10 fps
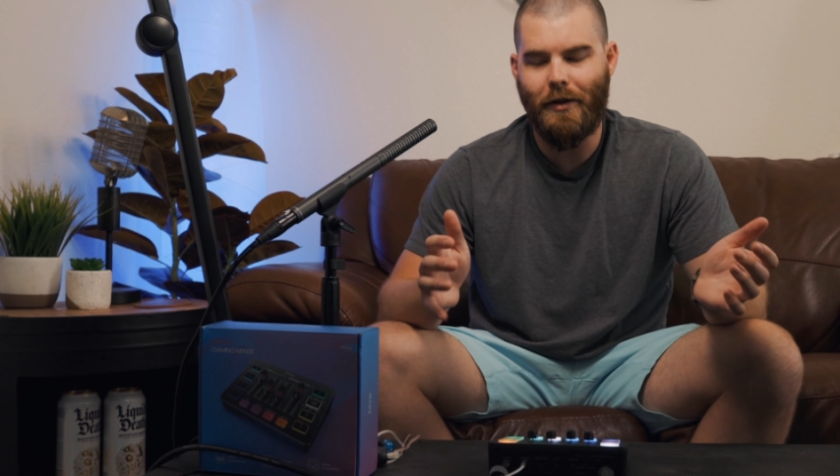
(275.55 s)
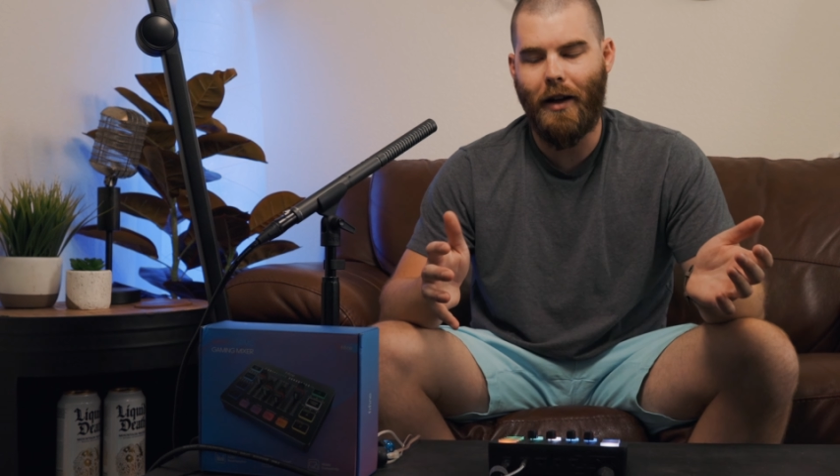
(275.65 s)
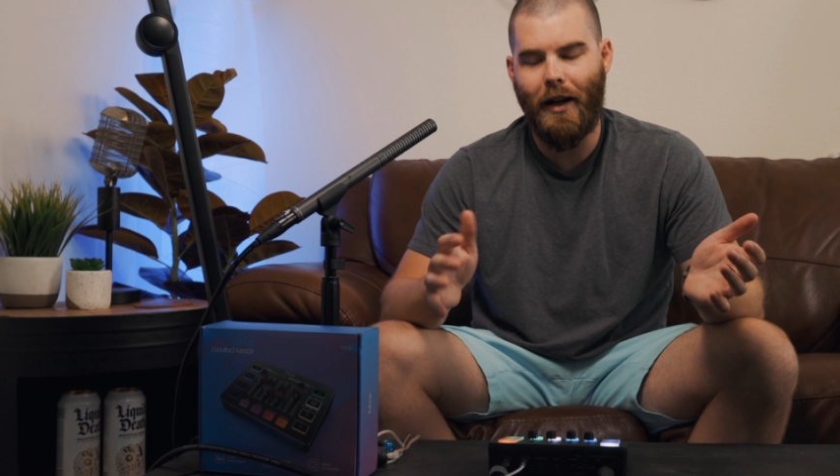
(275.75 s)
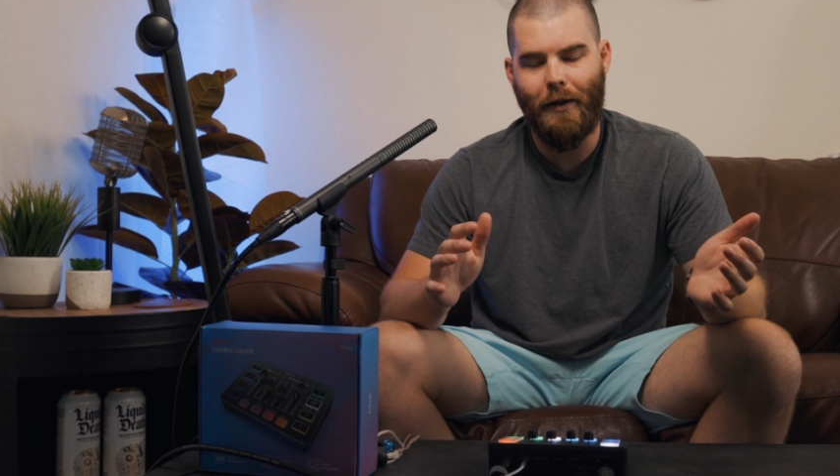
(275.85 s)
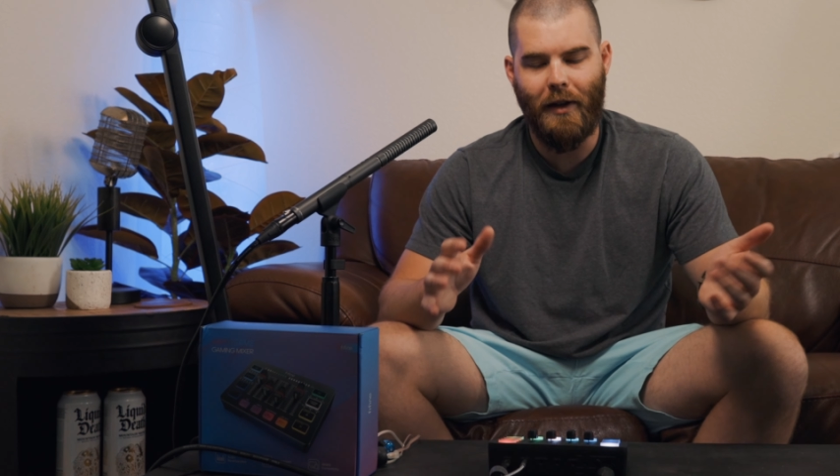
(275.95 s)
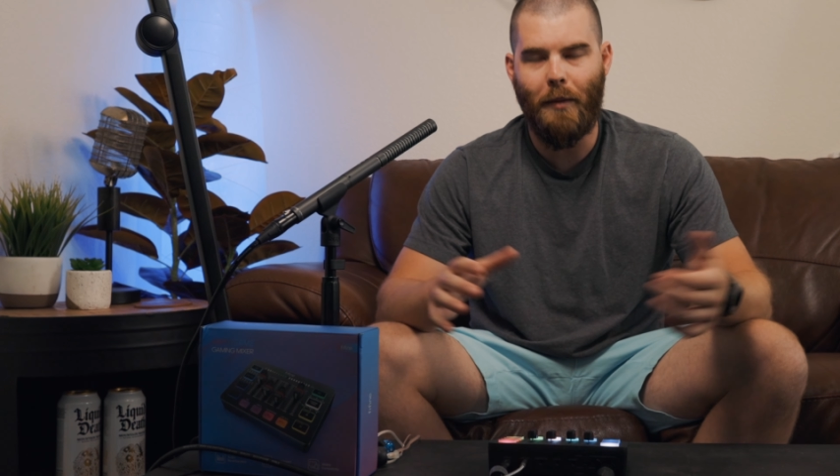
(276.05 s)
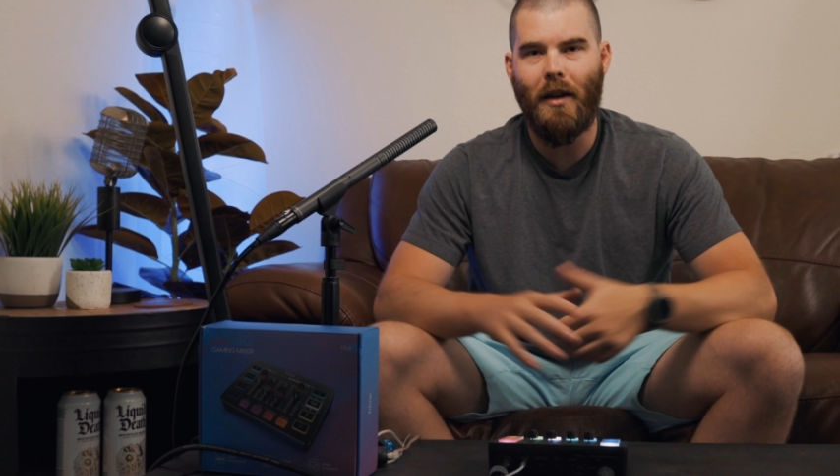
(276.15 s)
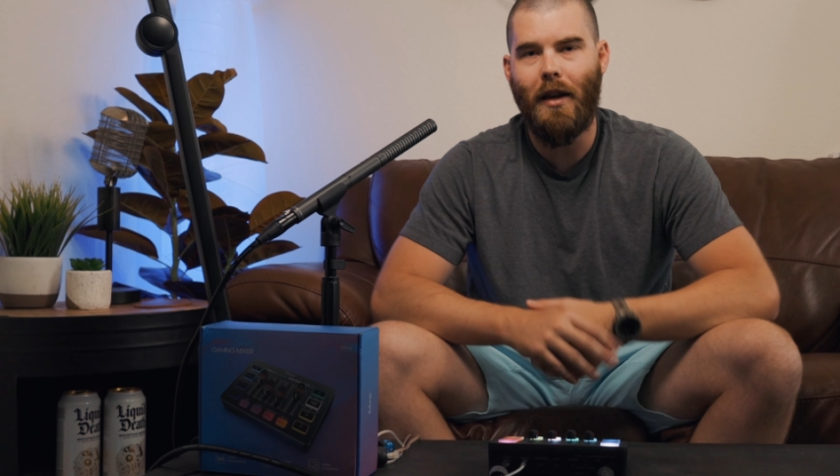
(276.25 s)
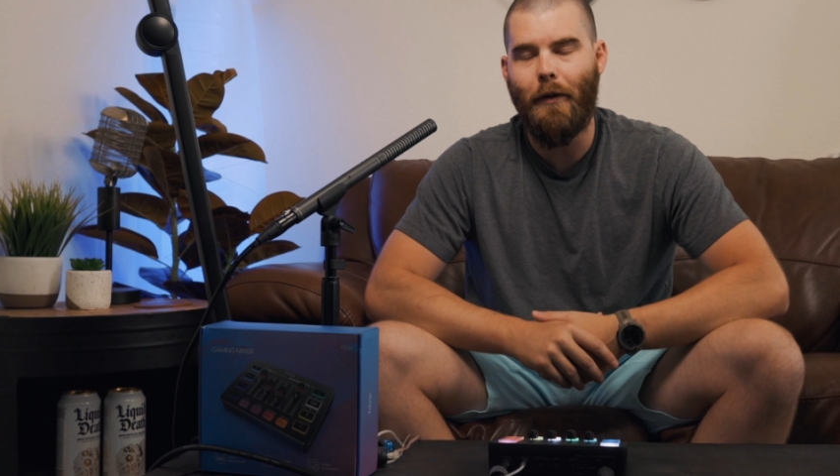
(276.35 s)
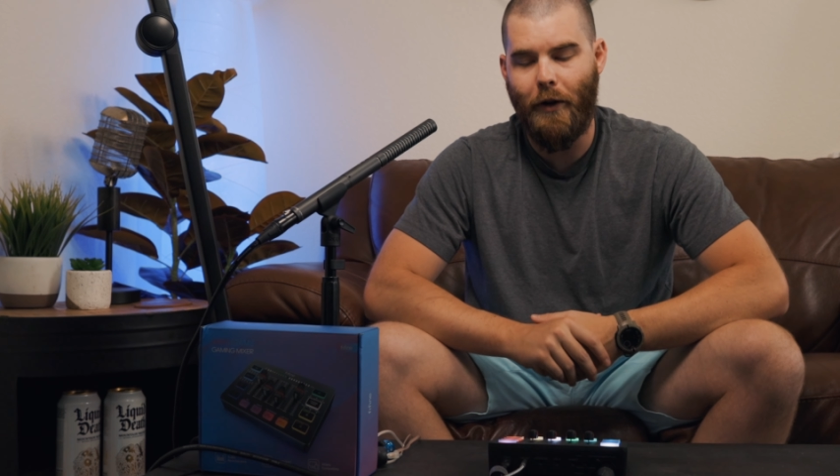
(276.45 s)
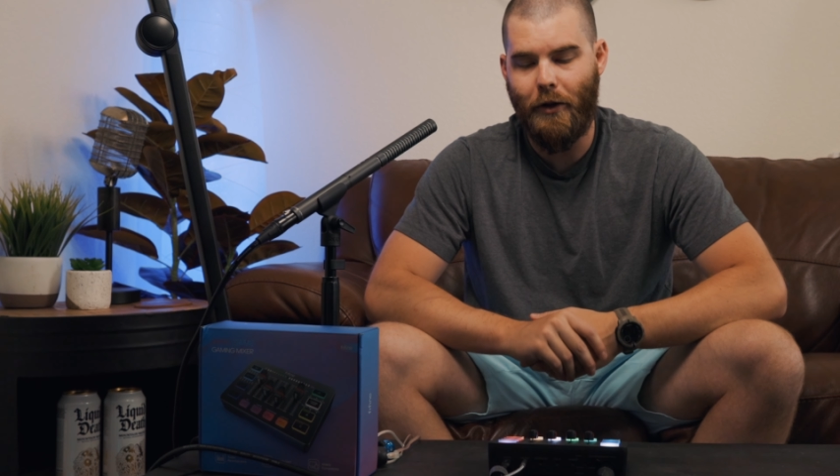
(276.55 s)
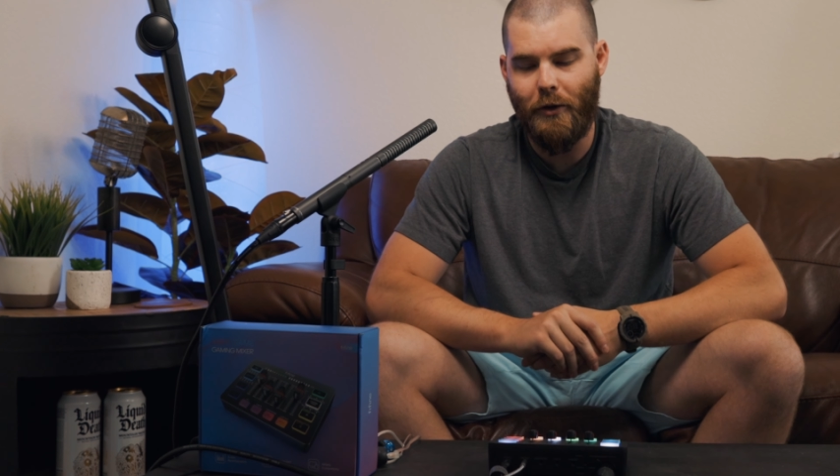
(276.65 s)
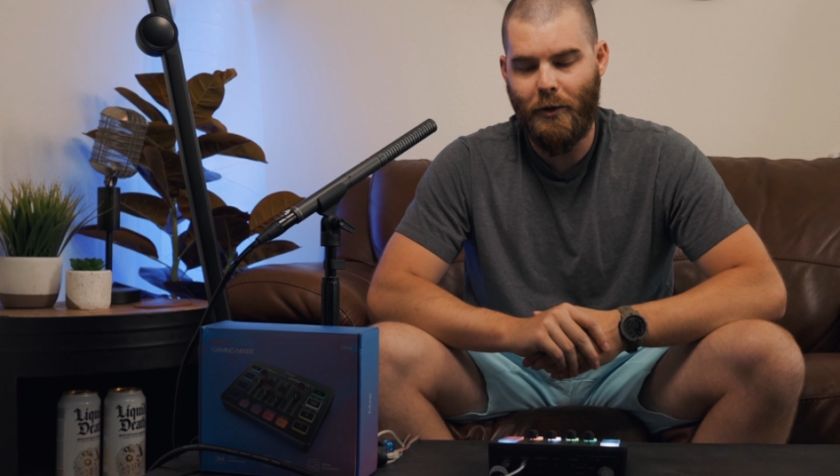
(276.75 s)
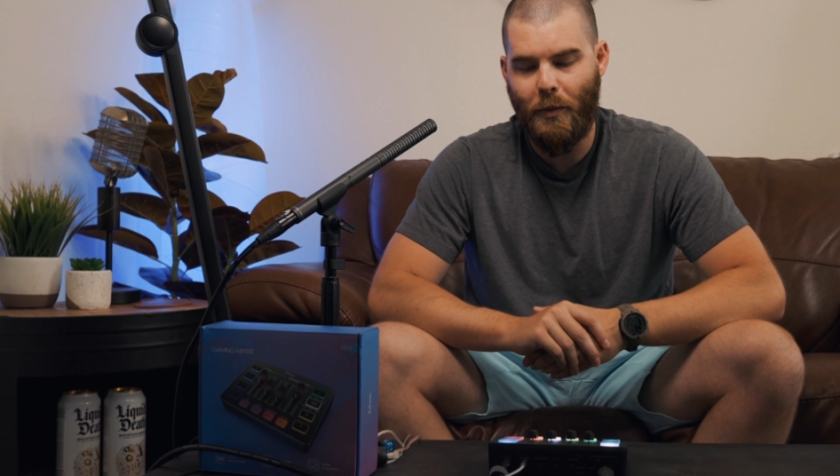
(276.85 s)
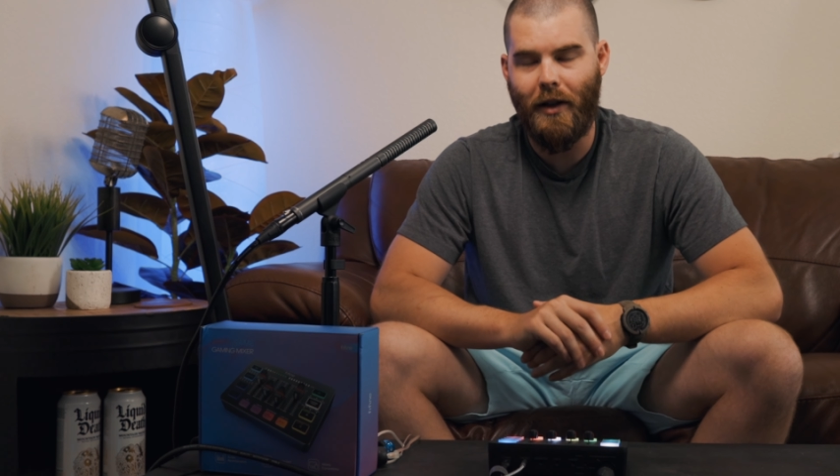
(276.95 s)
are kind of gimmicky
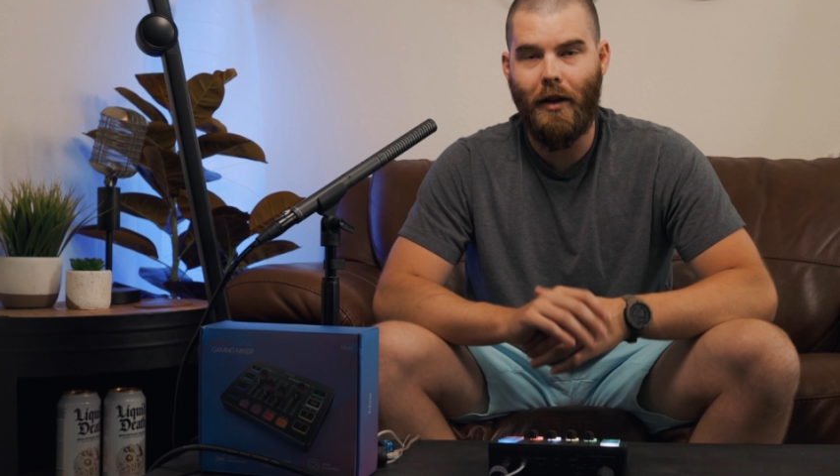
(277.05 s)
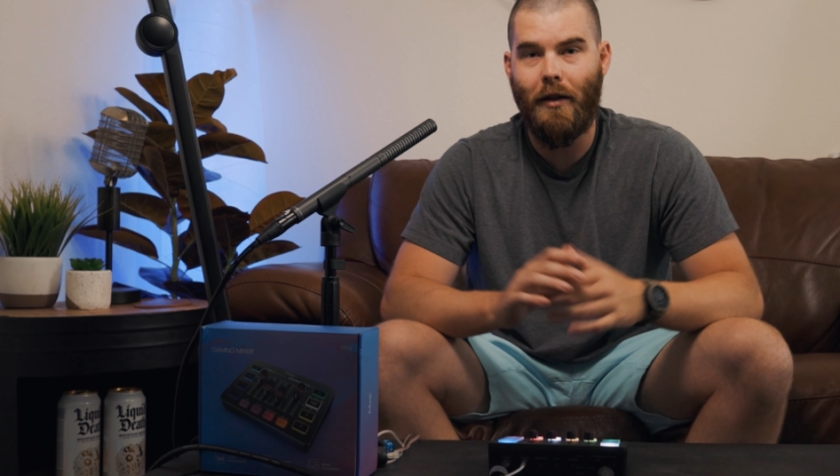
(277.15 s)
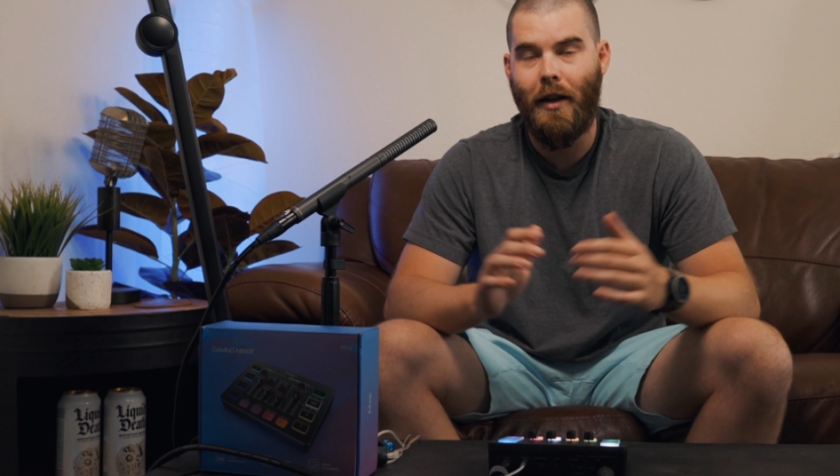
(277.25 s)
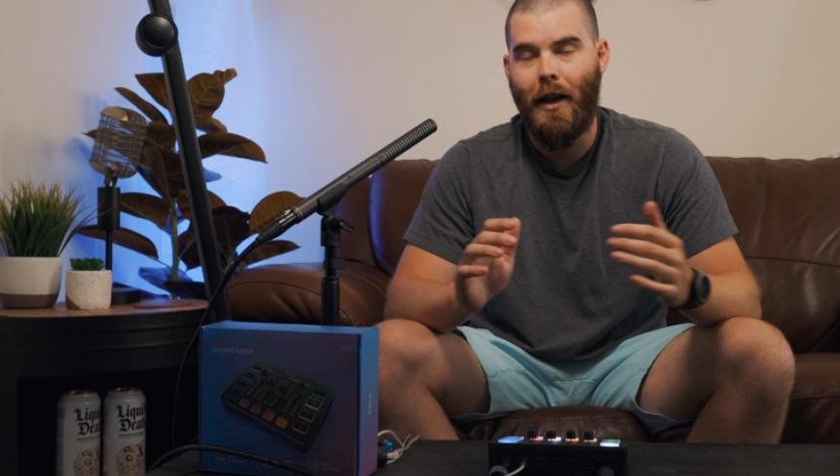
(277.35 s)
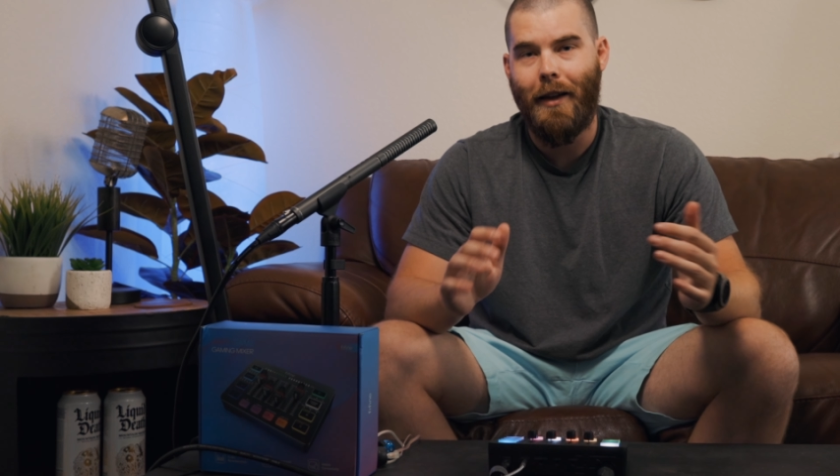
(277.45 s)
features because